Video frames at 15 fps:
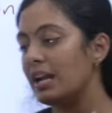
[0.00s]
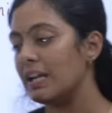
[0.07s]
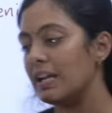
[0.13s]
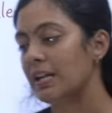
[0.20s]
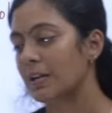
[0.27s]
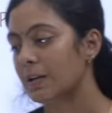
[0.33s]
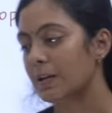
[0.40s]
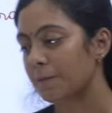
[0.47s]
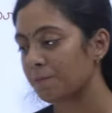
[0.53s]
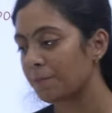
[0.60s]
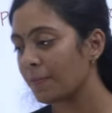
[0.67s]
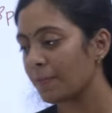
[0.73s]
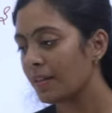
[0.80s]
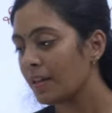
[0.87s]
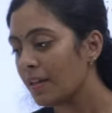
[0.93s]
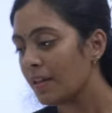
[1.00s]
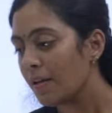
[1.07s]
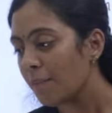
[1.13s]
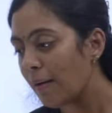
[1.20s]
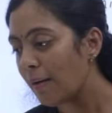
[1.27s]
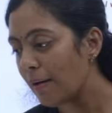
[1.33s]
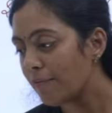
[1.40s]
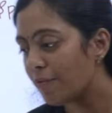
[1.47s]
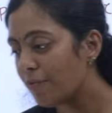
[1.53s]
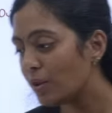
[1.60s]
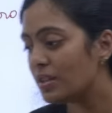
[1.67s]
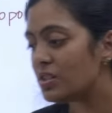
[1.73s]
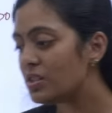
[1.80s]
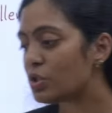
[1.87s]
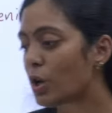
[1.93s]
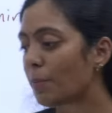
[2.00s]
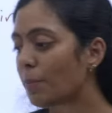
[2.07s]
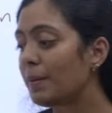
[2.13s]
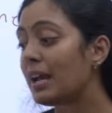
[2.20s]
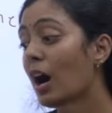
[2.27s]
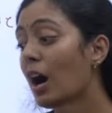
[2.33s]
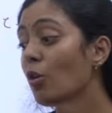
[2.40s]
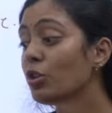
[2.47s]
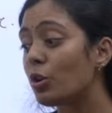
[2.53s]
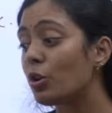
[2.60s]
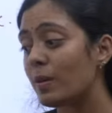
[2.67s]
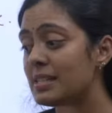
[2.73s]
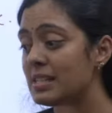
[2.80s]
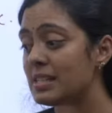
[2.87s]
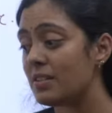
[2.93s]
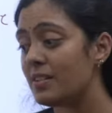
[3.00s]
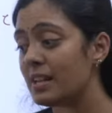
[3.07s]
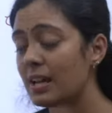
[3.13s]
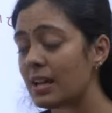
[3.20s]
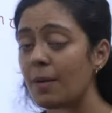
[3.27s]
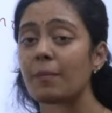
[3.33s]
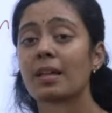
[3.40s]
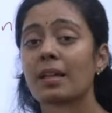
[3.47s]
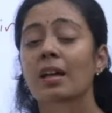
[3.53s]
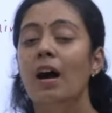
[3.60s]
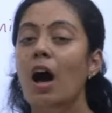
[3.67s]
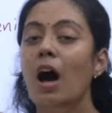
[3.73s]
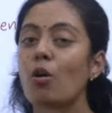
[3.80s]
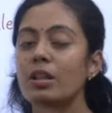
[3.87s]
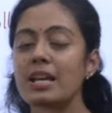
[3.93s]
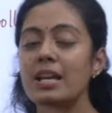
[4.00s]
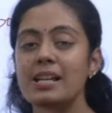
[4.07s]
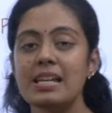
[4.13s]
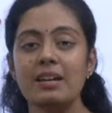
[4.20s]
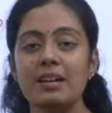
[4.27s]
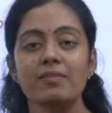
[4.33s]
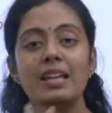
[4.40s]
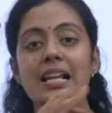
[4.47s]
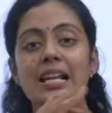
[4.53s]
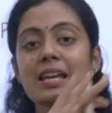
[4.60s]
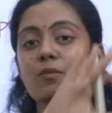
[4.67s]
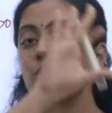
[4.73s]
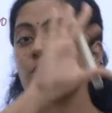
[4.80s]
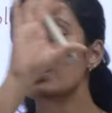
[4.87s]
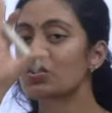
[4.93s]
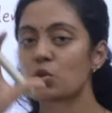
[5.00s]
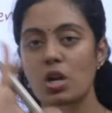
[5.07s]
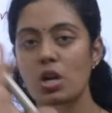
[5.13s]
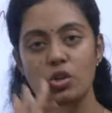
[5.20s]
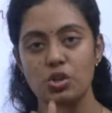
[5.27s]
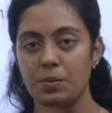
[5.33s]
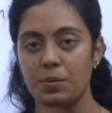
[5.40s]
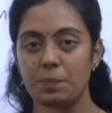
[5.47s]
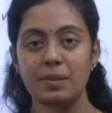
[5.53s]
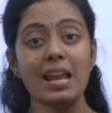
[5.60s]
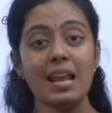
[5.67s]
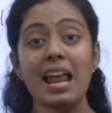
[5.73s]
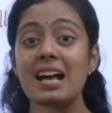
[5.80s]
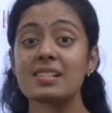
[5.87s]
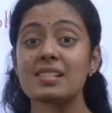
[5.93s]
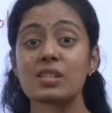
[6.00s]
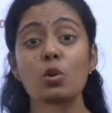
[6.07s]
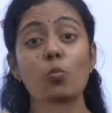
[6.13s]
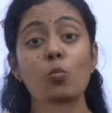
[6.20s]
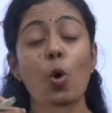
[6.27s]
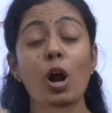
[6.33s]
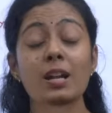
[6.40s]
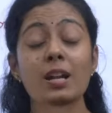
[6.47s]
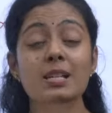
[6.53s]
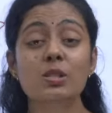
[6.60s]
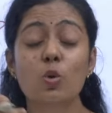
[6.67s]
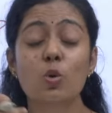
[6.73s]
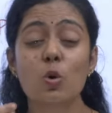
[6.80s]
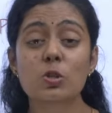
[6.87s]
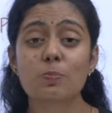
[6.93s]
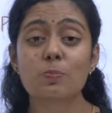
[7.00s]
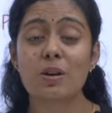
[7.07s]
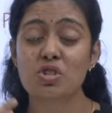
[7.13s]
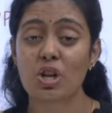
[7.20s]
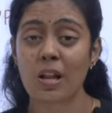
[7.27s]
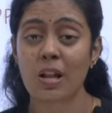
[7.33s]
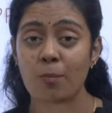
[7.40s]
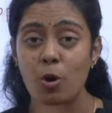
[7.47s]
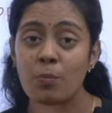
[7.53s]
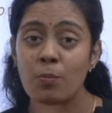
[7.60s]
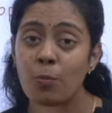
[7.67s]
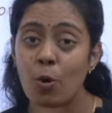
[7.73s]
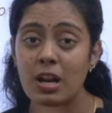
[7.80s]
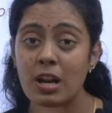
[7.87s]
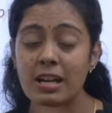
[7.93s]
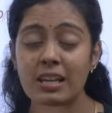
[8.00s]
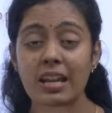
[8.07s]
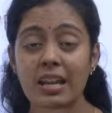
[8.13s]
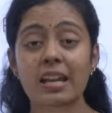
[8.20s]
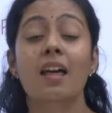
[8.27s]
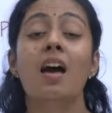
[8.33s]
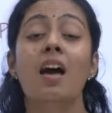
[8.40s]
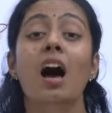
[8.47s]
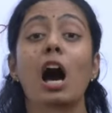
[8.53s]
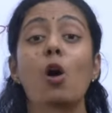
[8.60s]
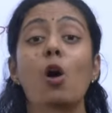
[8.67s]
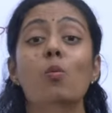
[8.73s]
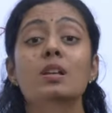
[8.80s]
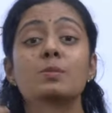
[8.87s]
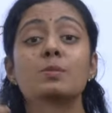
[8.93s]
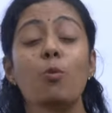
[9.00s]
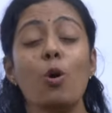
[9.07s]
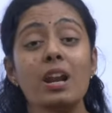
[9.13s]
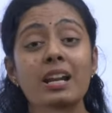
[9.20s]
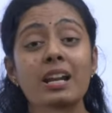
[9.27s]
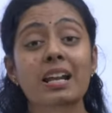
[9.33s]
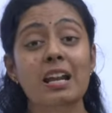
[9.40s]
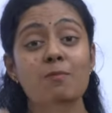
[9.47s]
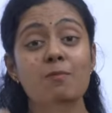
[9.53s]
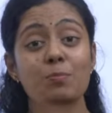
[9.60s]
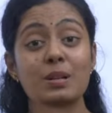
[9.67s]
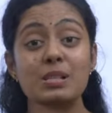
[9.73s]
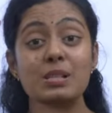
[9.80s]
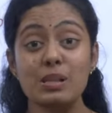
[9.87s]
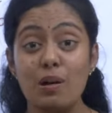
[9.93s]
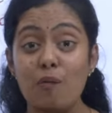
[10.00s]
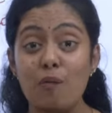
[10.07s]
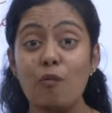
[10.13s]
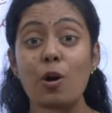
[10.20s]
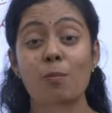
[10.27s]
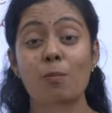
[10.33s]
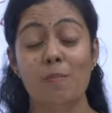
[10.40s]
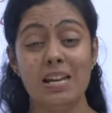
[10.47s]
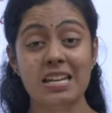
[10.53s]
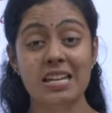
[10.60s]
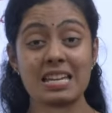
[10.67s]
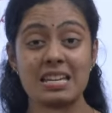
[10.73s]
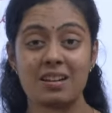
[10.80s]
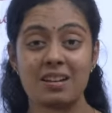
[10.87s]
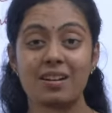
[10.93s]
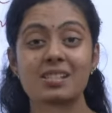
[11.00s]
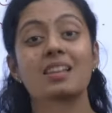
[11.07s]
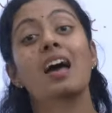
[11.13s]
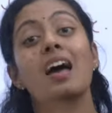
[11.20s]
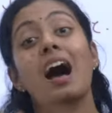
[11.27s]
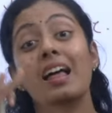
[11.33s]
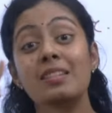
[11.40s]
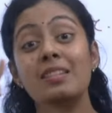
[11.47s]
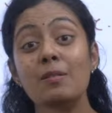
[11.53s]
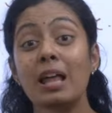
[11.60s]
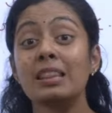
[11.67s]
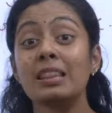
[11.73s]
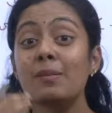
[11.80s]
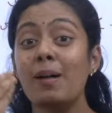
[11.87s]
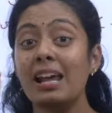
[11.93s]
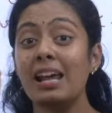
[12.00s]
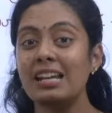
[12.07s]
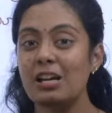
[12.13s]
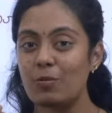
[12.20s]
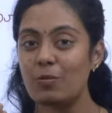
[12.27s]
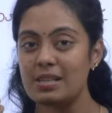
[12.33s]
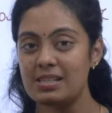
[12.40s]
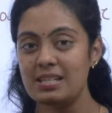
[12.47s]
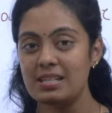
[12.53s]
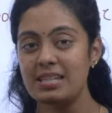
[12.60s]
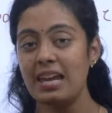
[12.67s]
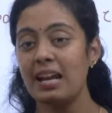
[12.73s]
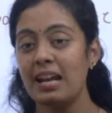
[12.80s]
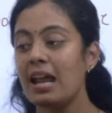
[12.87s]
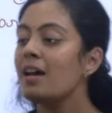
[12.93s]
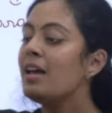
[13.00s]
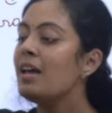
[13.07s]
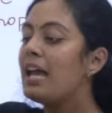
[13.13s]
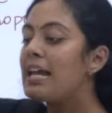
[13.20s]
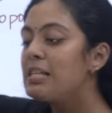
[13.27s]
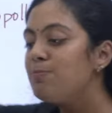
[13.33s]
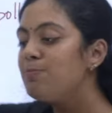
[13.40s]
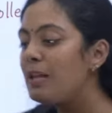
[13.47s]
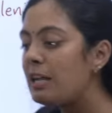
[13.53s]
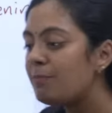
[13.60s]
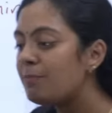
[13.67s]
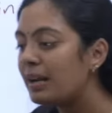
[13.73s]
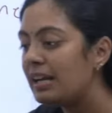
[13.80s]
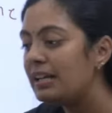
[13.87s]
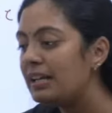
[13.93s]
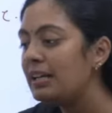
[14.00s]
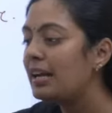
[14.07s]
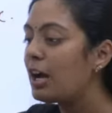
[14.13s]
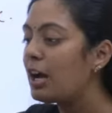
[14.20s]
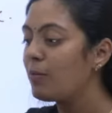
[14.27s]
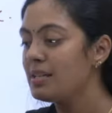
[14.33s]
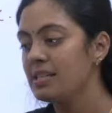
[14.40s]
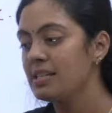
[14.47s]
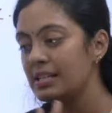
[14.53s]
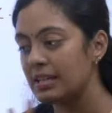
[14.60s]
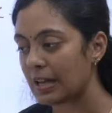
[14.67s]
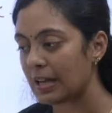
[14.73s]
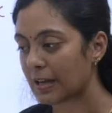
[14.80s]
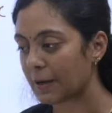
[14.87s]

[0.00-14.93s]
irukku. Ma'am, for this topic, how the question will come? How they'll give you the structure. They'll ask you what is so special about pollen grain. How is pollen grain preserved for many years? Andamari na question kekla. Explain panite na question kekla.